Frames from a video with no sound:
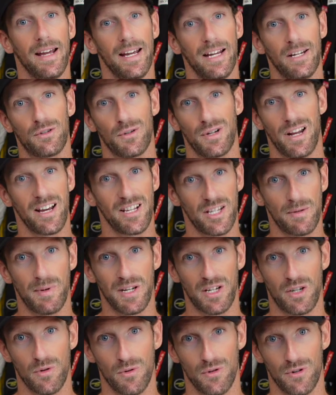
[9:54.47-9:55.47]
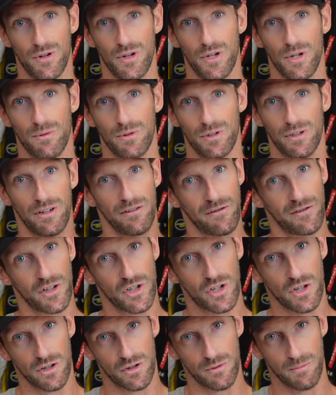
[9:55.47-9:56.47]
Into an high-speed corner, you want the
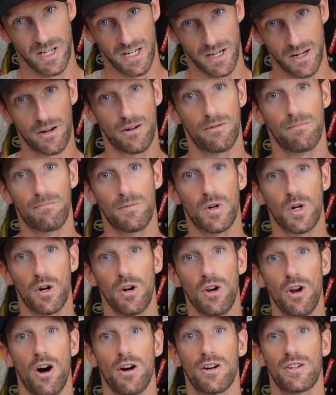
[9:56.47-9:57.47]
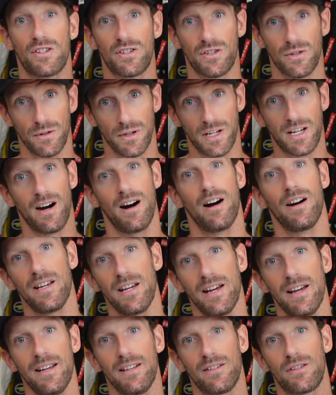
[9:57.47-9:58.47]
differential to be locked so the
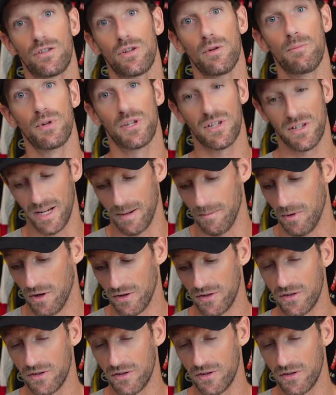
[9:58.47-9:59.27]
car is super stable.